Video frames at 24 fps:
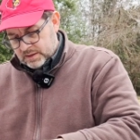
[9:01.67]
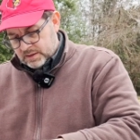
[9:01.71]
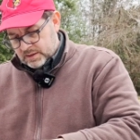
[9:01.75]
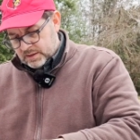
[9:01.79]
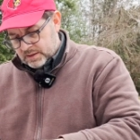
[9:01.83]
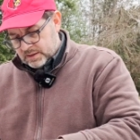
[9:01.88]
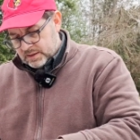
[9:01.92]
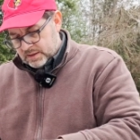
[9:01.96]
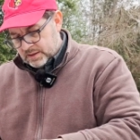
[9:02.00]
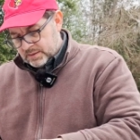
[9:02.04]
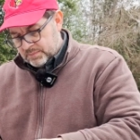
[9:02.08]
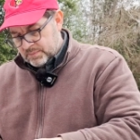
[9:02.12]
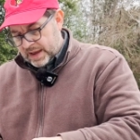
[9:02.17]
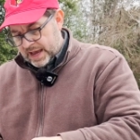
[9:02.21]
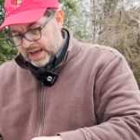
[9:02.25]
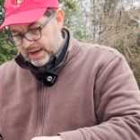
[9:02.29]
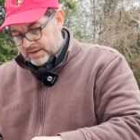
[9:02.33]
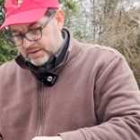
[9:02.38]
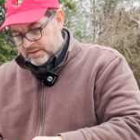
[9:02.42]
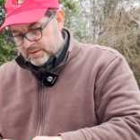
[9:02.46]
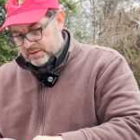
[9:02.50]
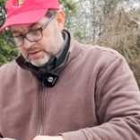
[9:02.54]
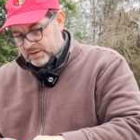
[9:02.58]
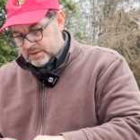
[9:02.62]
back,
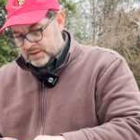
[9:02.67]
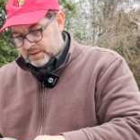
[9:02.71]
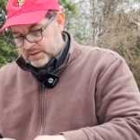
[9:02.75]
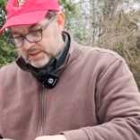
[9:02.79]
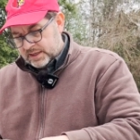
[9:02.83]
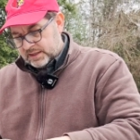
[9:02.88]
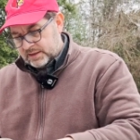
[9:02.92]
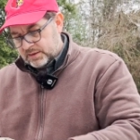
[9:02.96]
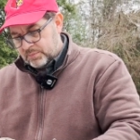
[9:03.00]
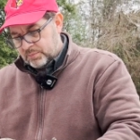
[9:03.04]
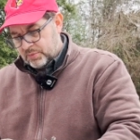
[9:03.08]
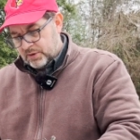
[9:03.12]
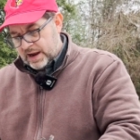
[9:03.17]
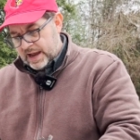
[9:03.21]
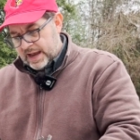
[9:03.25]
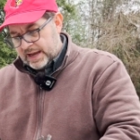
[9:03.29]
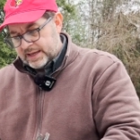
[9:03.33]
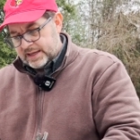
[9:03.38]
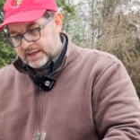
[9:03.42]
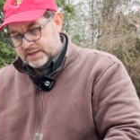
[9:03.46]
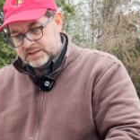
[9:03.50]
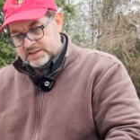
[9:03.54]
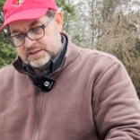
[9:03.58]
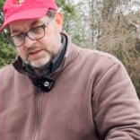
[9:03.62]
you could take the
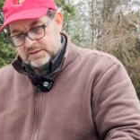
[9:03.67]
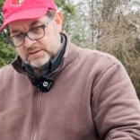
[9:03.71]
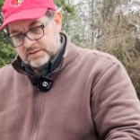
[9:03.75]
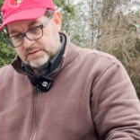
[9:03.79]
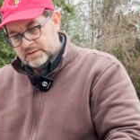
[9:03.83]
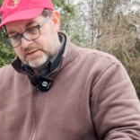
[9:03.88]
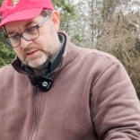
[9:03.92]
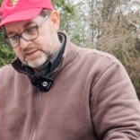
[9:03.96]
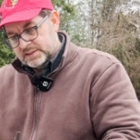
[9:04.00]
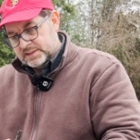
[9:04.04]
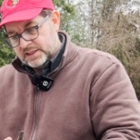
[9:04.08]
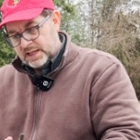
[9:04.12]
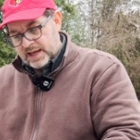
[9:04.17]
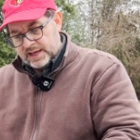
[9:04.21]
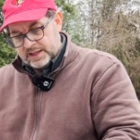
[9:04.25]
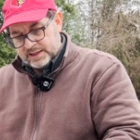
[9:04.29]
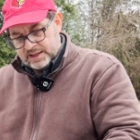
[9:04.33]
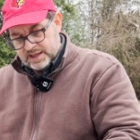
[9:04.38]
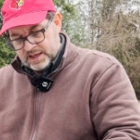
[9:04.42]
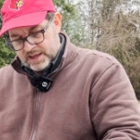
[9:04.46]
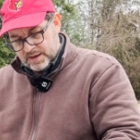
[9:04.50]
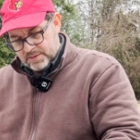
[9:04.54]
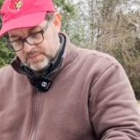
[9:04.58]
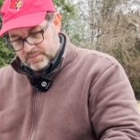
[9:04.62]
brackets and slide
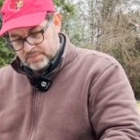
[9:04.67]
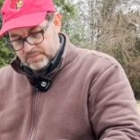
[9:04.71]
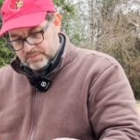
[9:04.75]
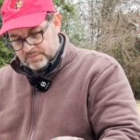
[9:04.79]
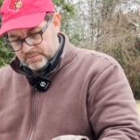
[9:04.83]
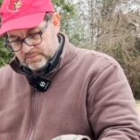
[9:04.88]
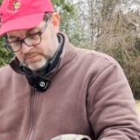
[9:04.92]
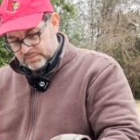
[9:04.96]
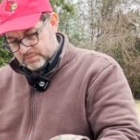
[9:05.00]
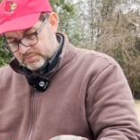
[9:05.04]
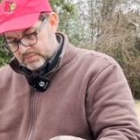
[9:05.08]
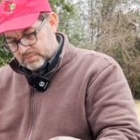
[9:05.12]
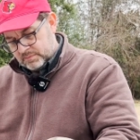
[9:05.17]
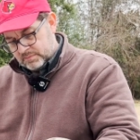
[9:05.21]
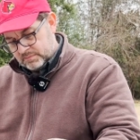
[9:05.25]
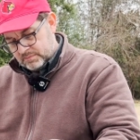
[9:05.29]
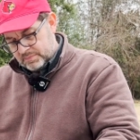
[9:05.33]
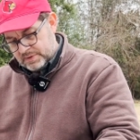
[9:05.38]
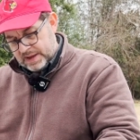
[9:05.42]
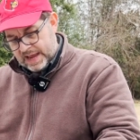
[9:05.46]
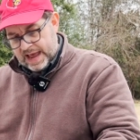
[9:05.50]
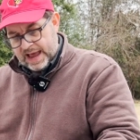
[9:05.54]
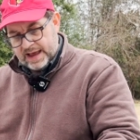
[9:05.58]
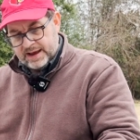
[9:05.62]
them
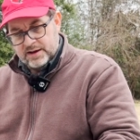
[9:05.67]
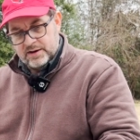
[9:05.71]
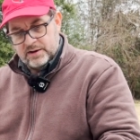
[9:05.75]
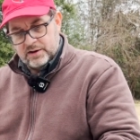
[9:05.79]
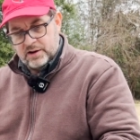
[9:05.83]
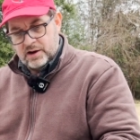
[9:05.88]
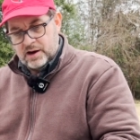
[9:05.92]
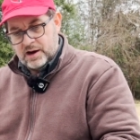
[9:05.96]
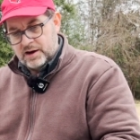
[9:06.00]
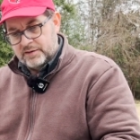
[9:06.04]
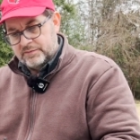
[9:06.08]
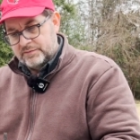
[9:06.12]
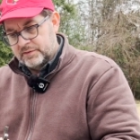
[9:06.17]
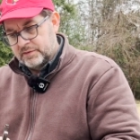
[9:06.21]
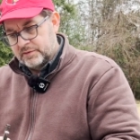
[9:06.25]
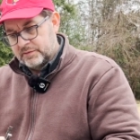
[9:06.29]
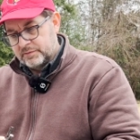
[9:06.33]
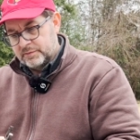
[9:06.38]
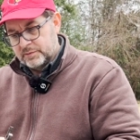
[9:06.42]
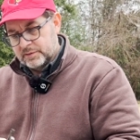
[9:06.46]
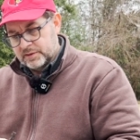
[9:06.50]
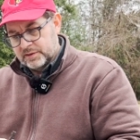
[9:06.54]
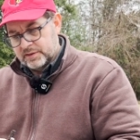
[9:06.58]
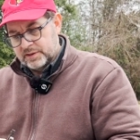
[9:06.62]
back off
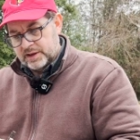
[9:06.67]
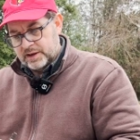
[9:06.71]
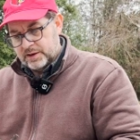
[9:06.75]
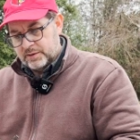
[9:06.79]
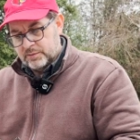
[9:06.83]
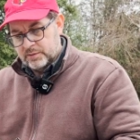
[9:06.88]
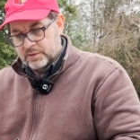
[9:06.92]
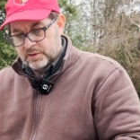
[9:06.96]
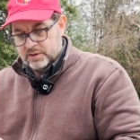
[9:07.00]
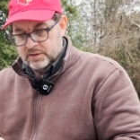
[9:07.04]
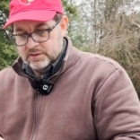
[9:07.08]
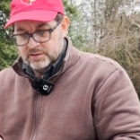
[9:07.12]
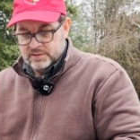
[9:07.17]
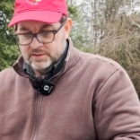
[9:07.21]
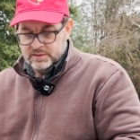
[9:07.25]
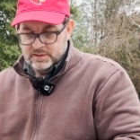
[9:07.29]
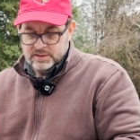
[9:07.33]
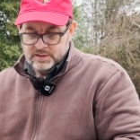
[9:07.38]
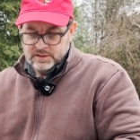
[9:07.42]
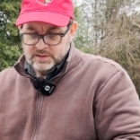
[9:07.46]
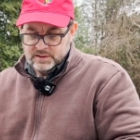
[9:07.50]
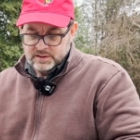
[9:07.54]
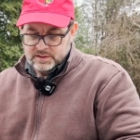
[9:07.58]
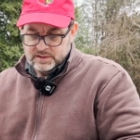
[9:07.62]
of where they were
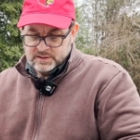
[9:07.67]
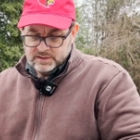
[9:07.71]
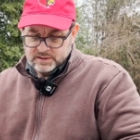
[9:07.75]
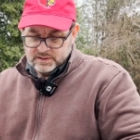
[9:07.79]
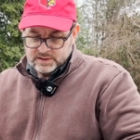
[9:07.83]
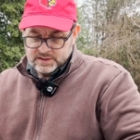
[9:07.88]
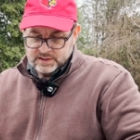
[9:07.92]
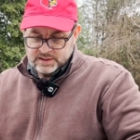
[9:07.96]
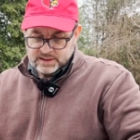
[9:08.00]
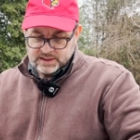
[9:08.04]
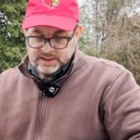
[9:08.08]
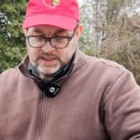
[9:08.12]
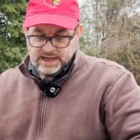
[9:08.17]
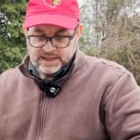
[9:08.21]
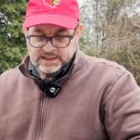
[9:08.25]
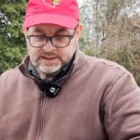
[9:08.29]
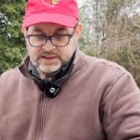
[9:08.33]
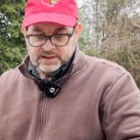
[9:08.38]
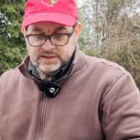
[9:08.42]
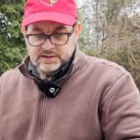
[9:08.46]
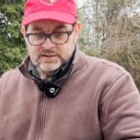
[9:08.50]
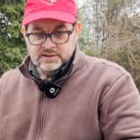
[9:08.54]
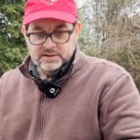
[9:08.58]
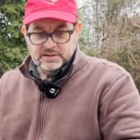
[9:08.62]

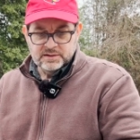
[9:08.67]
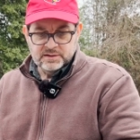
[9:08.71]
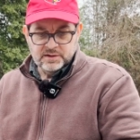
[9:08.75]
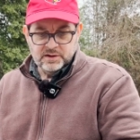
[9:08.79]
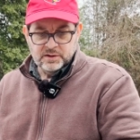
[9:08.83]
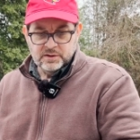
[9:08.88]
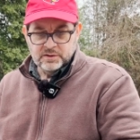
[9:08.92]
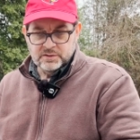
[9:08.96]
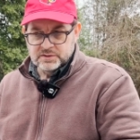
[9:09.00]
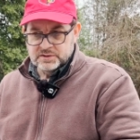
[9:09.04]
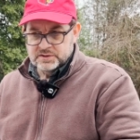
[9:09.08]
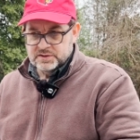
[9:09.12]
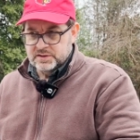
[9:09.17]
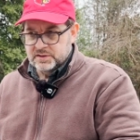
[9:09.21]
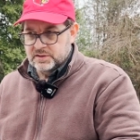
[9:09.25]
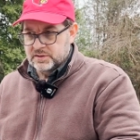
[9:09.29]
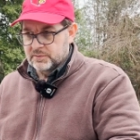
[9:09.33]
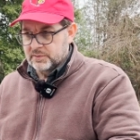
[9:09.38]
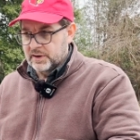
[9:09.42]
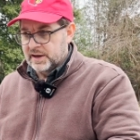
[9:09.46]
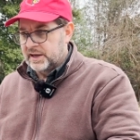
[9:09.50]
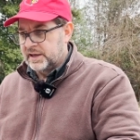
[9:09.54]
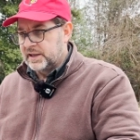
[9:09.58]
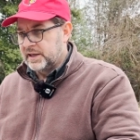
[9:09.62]
connecting the hose to
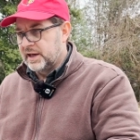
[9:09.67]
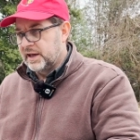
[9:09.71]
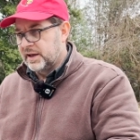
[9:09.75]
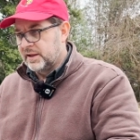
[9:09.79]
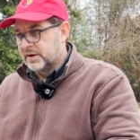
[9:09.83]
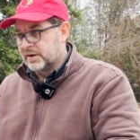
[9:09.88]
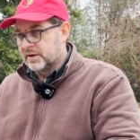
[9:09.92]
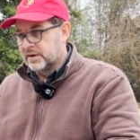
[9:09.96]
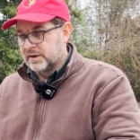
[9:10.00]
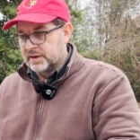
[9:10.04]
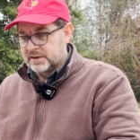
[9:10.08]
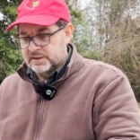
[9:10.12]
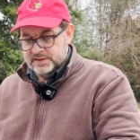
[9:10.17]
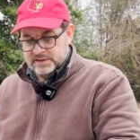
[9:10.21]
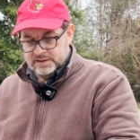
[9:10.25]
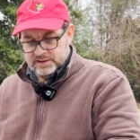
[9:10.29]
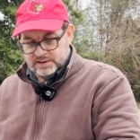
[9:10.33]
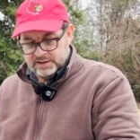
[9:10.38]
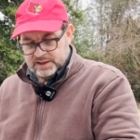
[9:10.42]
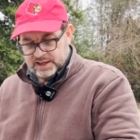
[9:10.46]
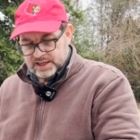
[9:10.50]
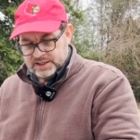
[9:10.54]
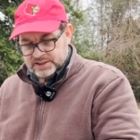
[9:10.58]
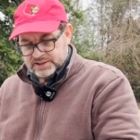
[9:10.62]
the radiator and to
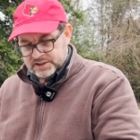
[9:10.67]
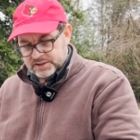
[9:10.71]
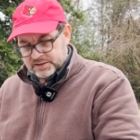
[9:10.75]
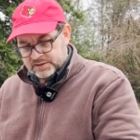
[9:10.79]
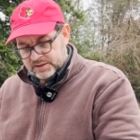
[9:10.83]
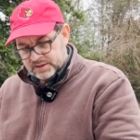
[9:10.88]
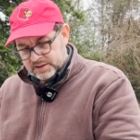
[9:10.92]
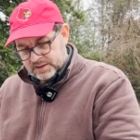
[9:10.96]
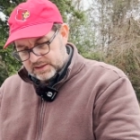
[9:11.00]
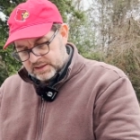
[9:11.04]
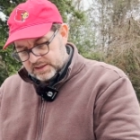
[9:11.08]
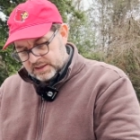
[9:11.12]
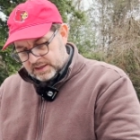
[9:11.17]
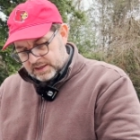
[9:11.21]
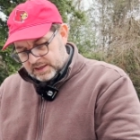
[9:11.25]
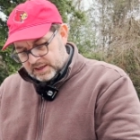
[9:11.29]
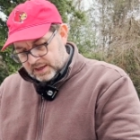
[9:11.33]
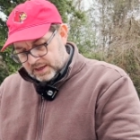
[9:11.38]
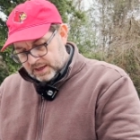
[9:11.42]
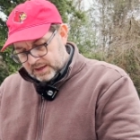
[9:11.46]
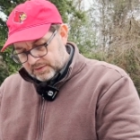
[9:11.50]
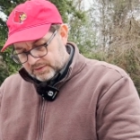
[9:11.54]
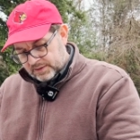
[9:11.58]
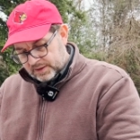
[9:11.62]
the engine,
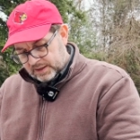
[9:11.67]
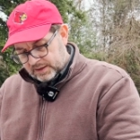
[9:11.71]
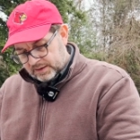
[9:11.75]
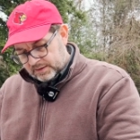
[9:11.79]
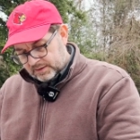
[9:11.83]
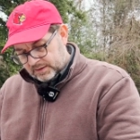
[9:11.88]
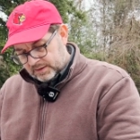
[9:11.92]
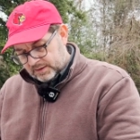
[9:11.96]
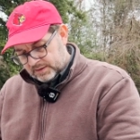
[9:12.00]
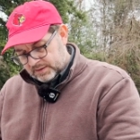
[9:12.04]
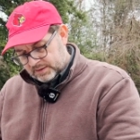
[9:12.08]
and then